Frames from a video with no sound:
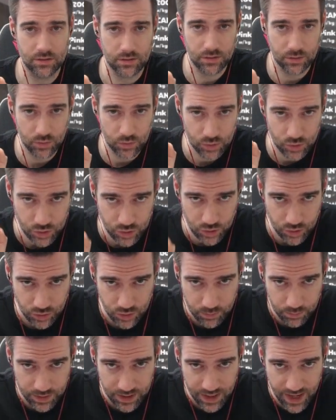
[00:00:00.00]
who
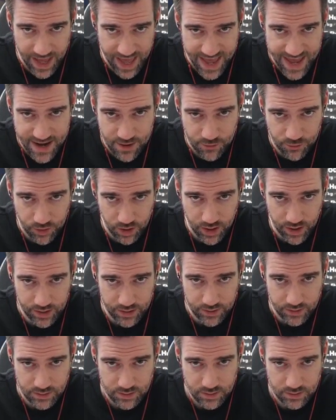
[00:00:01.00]
should be A
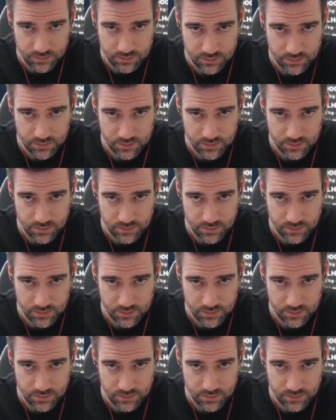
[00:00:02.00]
riders,